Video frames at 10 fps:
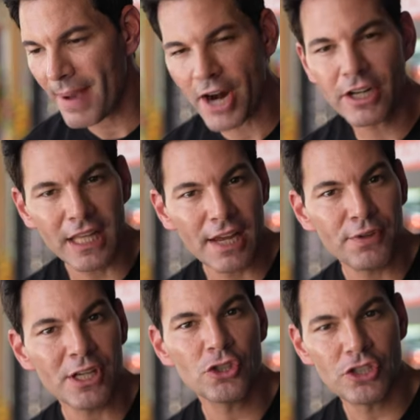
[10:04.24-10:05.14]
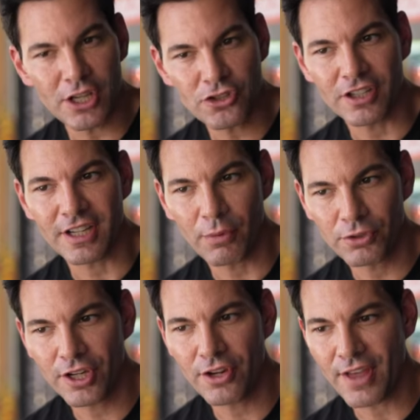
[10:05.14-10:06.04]
battery life is decent, I
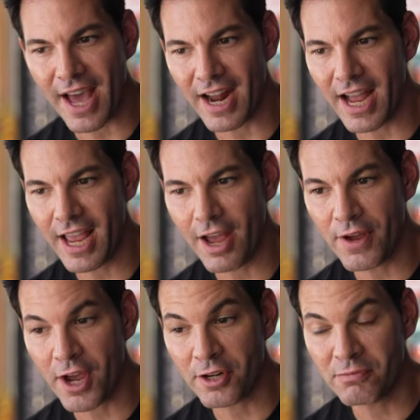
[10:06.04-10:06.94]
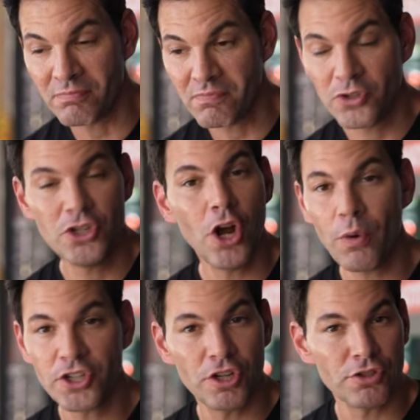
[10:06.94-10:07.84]
will tell you that. I have had
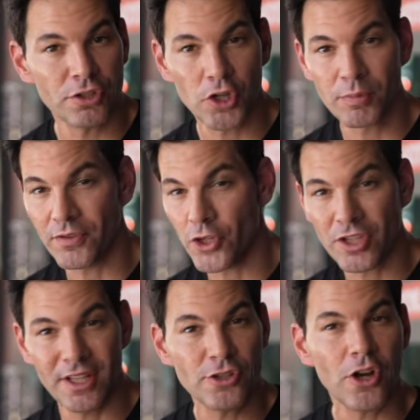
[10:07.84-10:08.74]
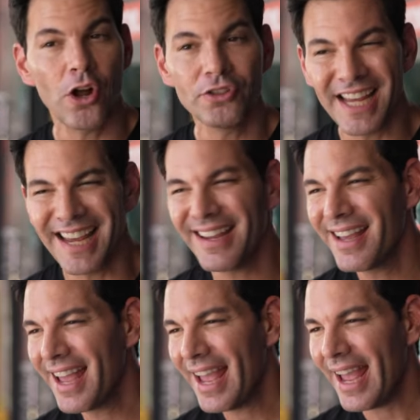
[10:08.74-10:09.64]
no issues in terms of using these all day.
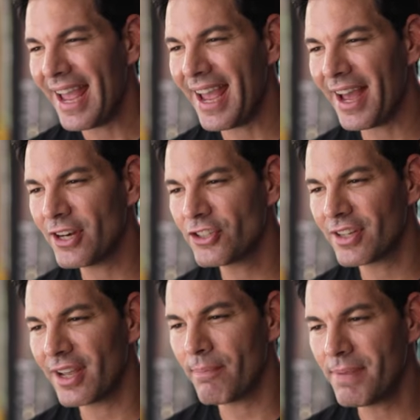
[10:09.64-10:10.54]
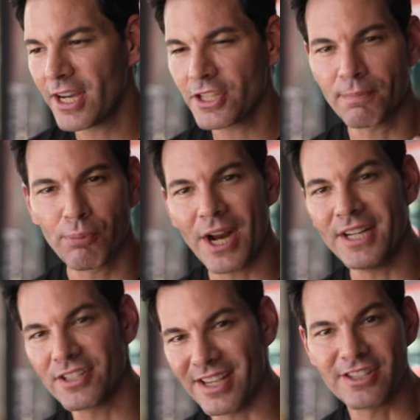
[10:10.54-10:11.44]
And because the
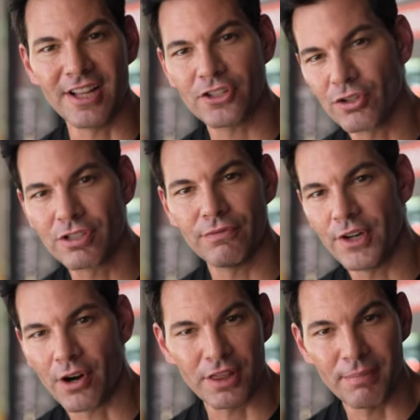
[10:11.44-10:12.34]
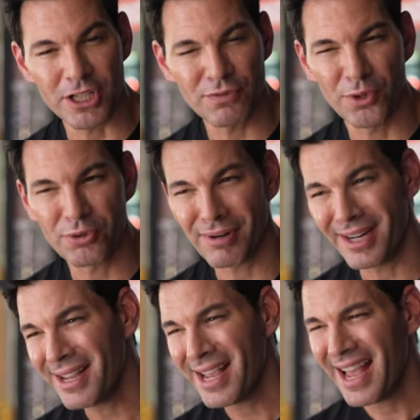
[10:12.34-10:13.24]
brightness is not so severe on the Mix Fold
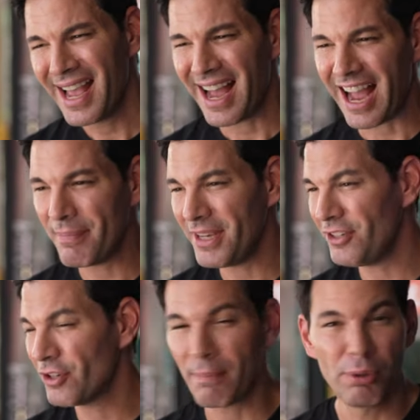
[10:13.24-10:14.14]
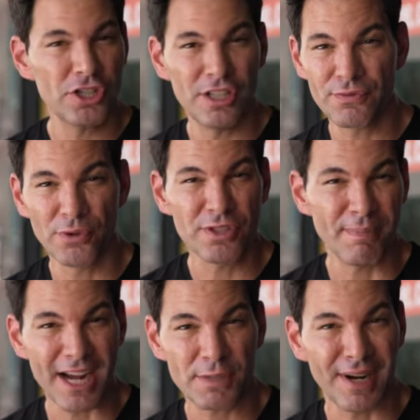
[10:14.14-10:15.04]
3, I mean, you're not pushing these phones to
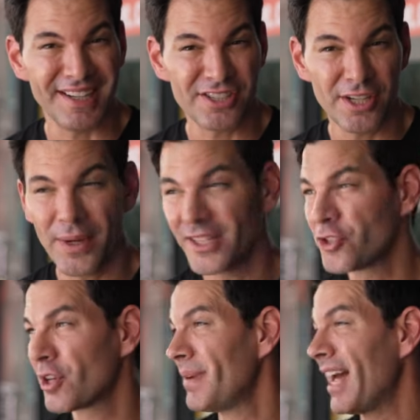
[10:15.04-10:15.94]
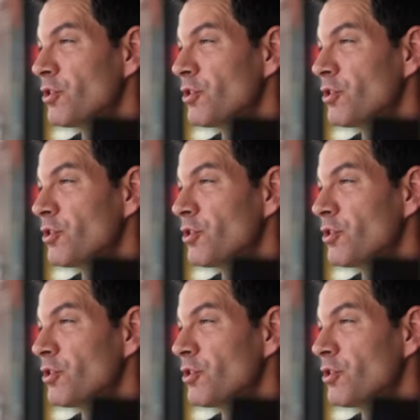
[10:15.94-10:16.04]
max brightness anyway, unless you're gonna be